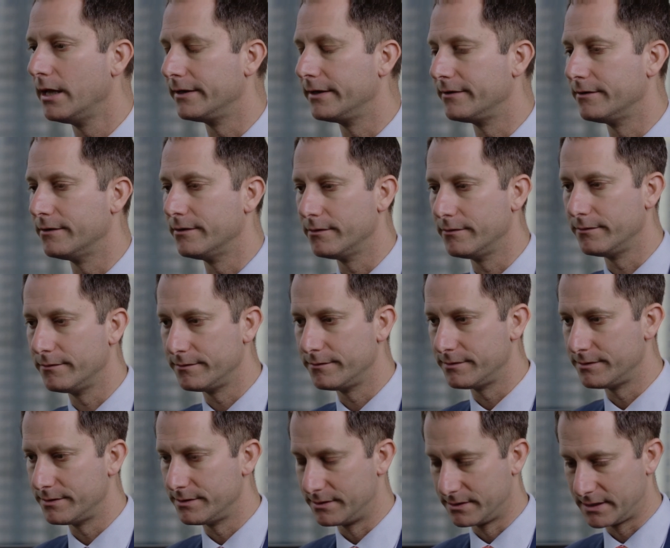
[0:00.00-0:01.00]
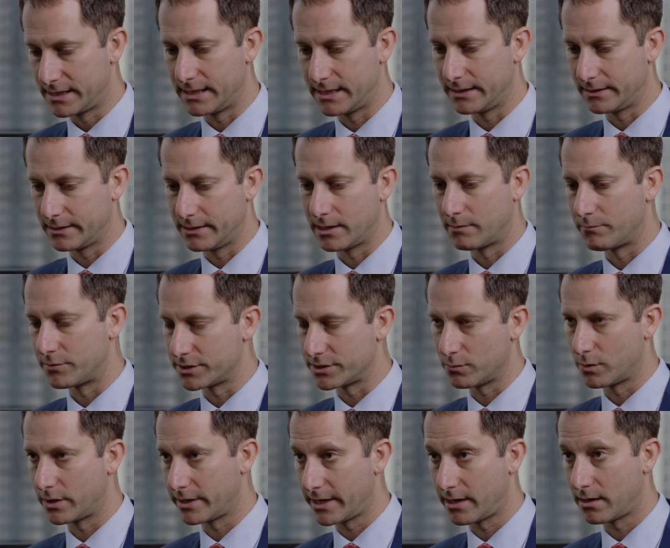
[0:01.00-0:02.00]
to getting the numbers to
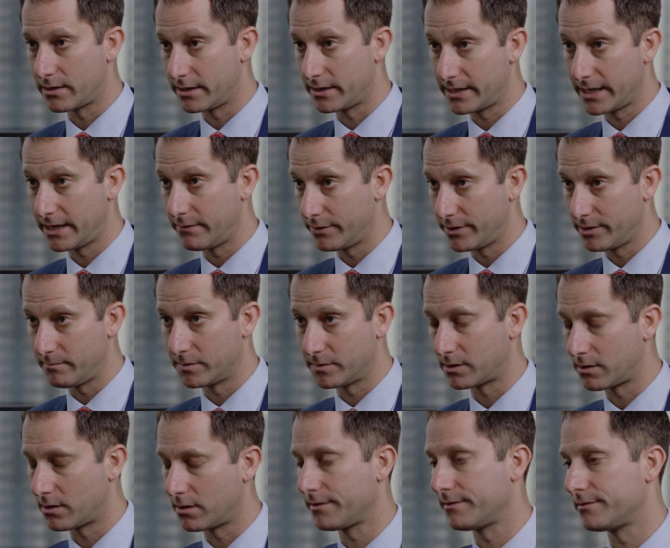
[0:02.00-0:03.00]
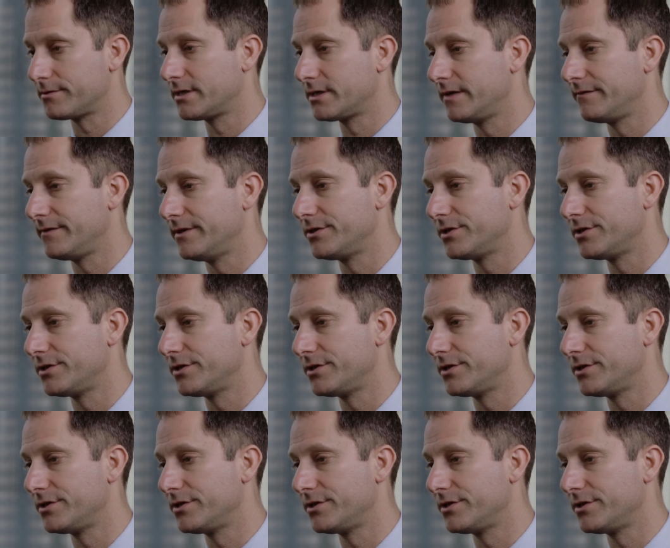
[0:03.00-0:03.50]
where they are today with the MacArthur Safety and